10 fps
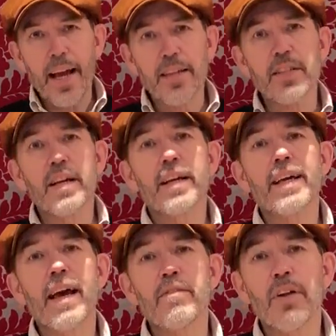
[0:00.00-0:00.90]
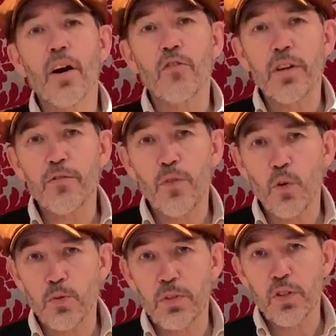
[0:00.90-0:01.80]
has Kevlar
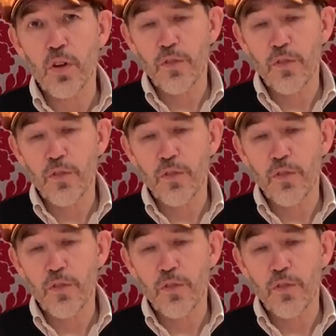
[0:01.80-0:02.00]
reinforcement. So